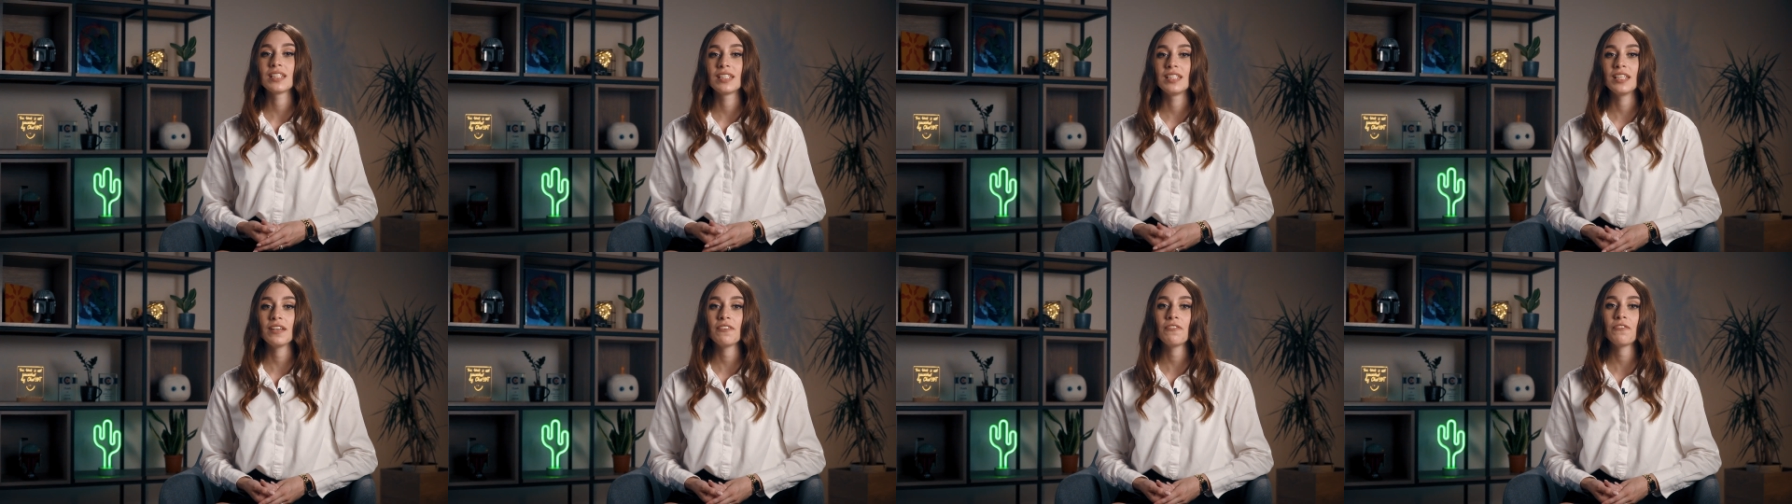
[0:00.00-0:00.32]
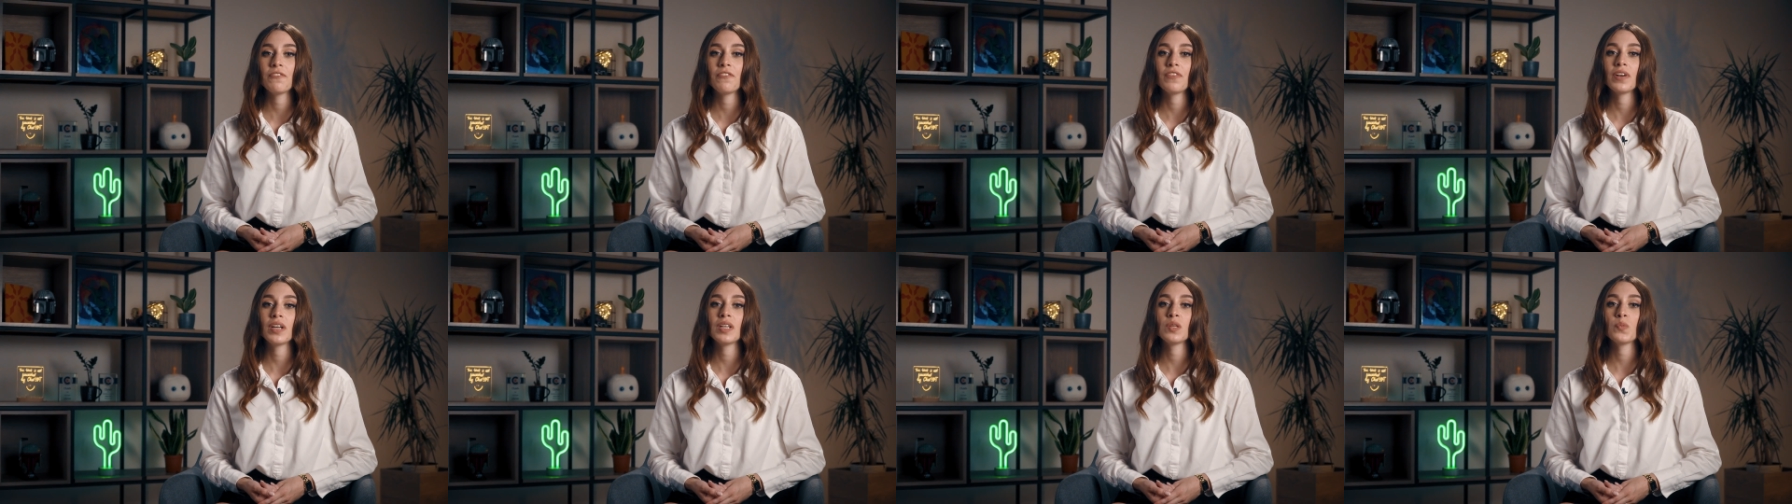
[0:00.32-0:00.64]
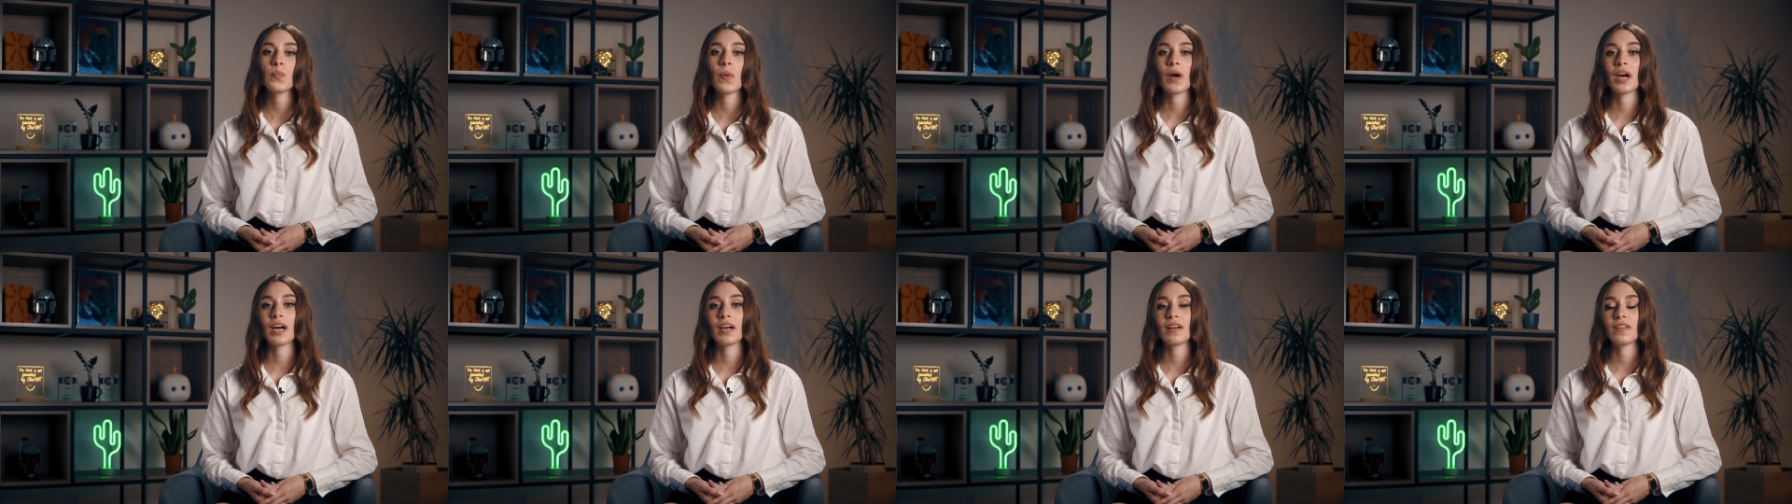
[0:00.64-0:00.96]

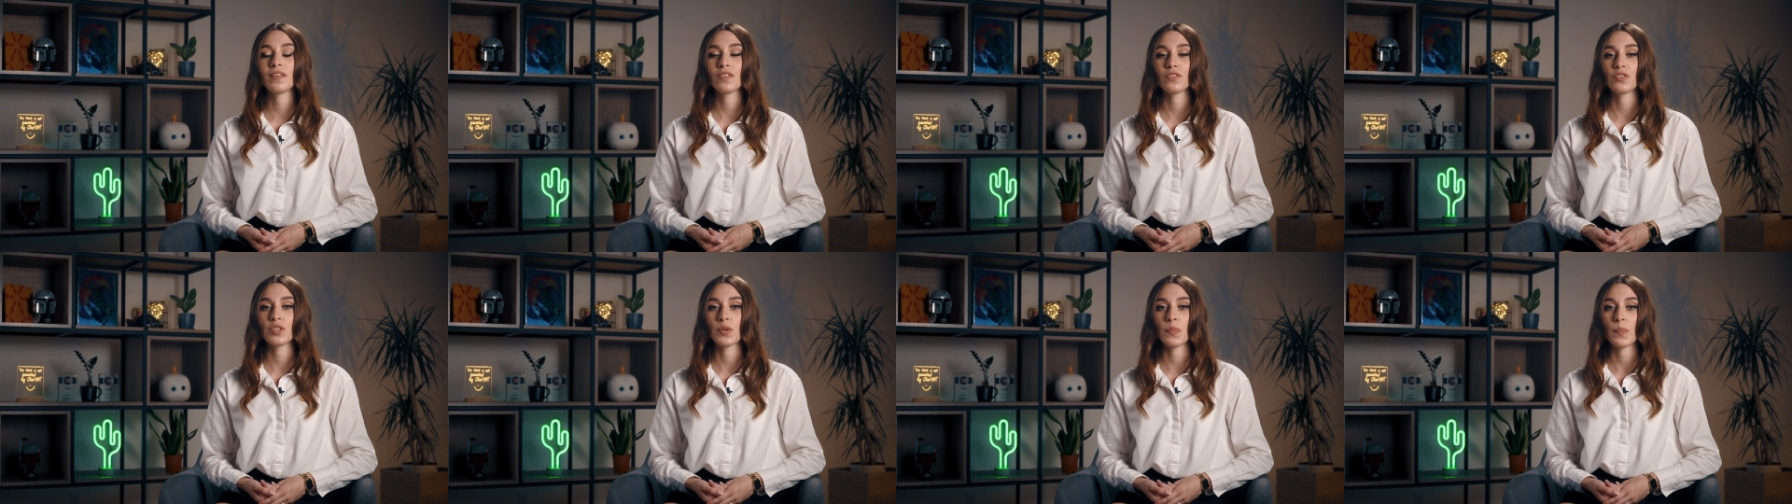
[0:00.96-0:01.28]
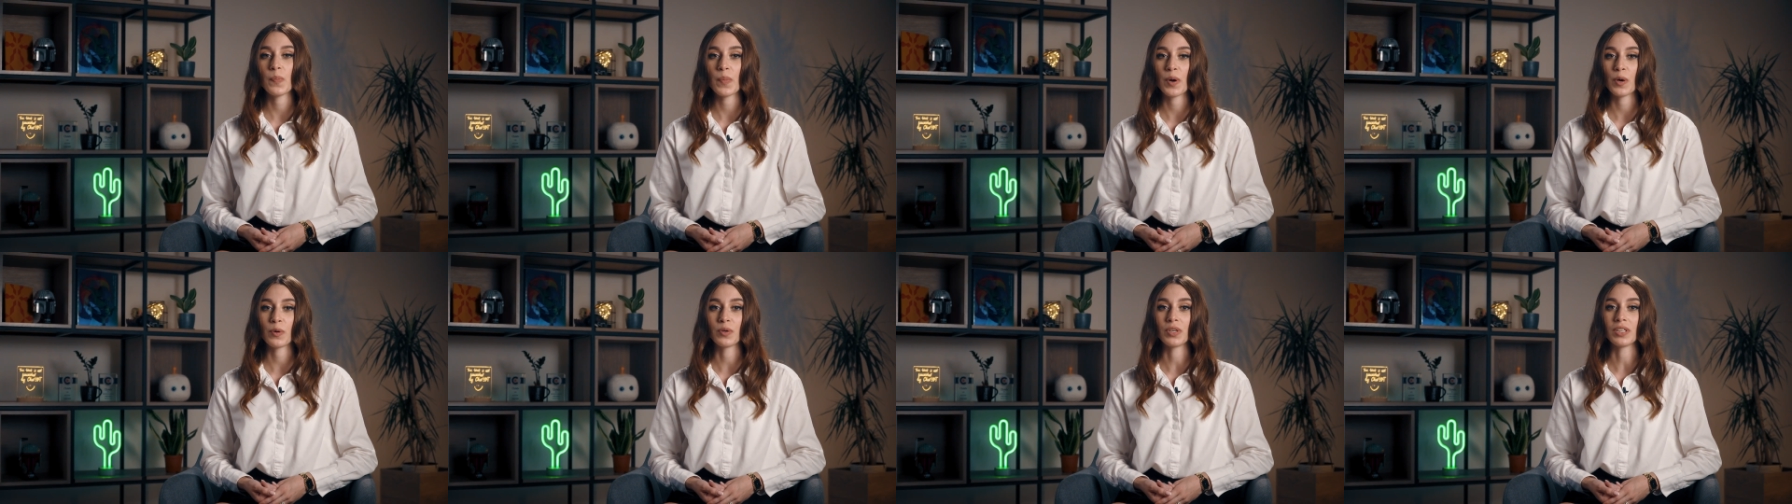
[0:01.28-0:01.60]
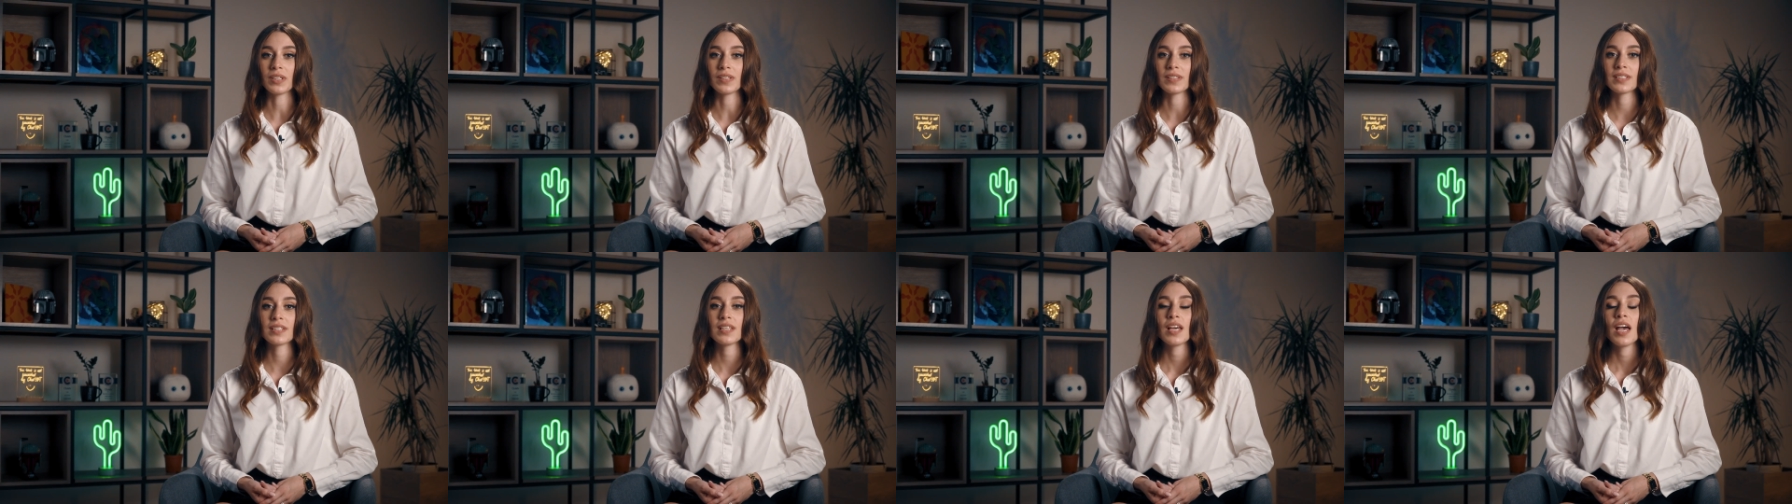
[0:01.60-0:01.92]
different partnership
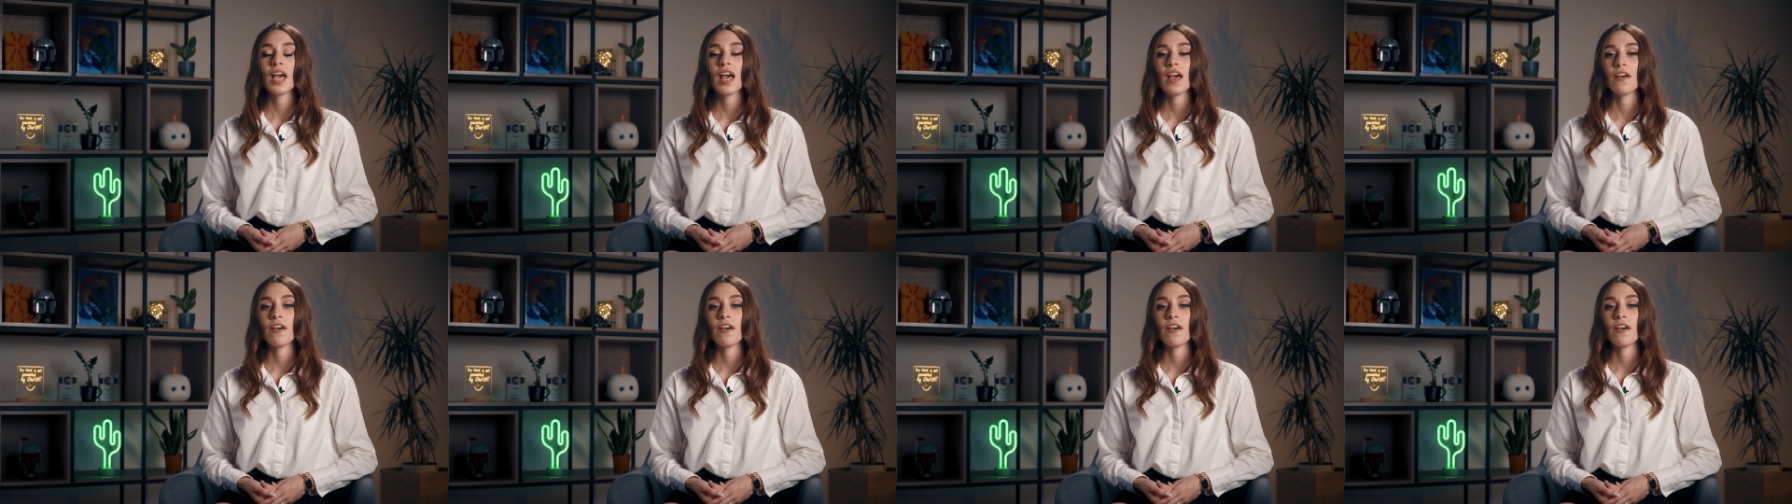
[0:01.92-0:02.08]
models